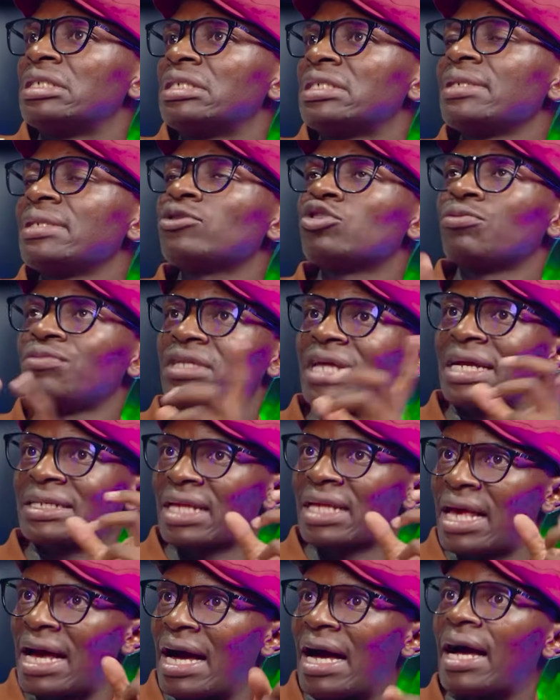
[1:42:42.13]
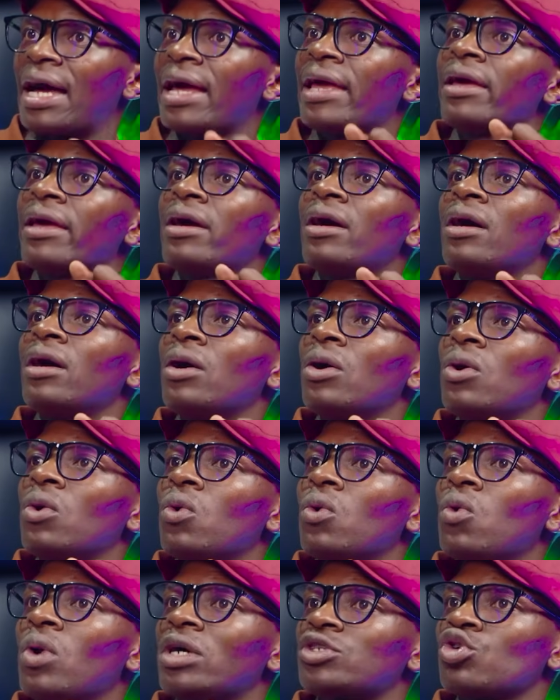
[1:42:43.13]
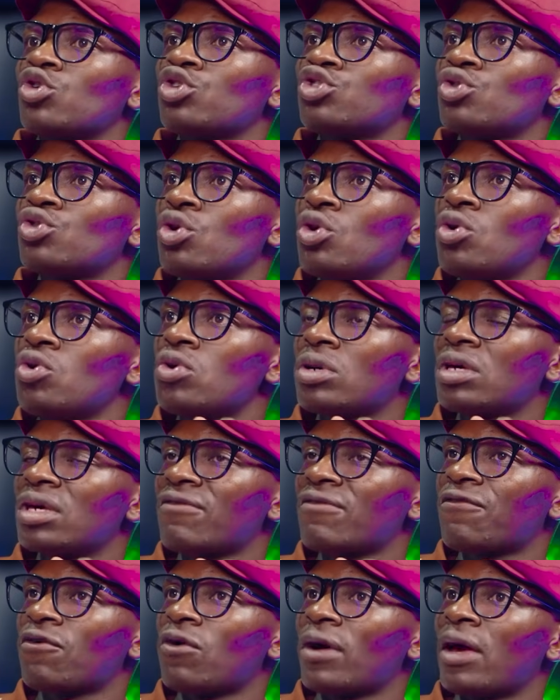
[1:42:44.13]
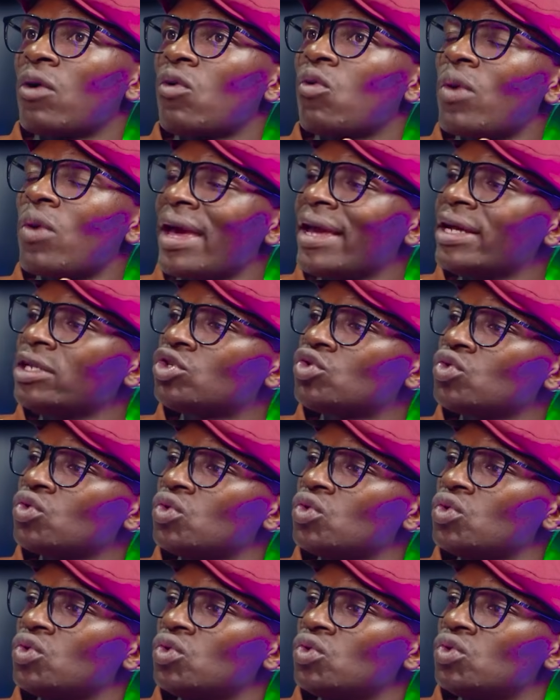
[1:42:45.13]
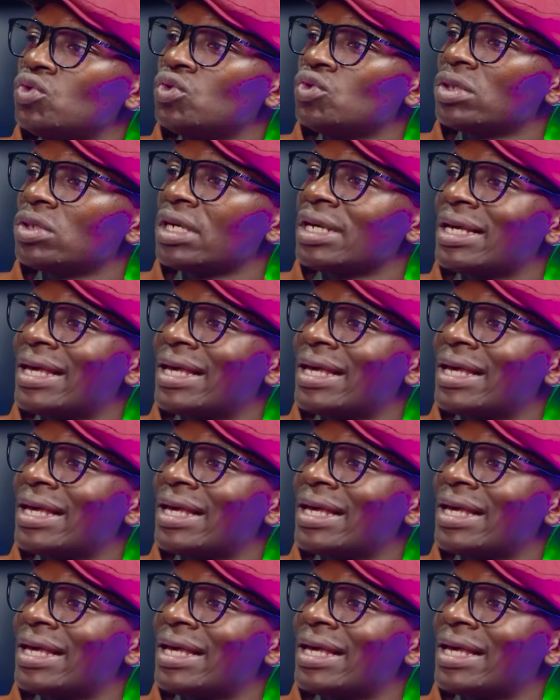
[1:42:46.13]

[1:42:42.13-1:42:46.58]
seemed to be that guy who was also looking for a way to